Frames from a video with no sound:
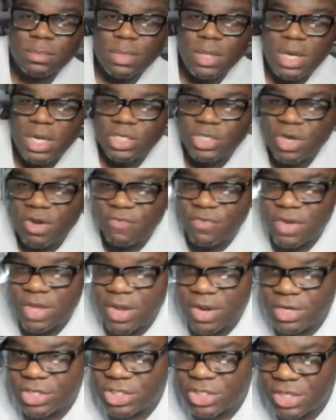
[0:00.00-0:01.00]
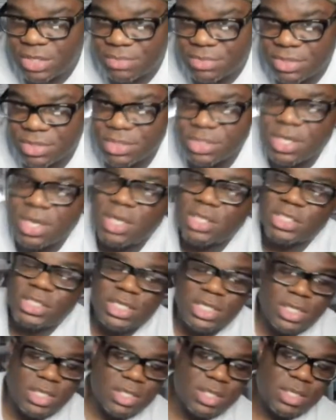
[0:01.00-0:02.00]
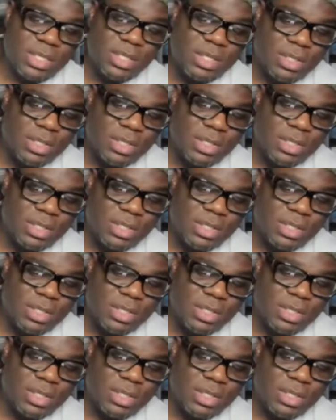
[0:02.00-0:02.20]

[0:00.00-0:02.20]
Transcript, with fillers: I charge for the airships. Oh, shit. Yeah.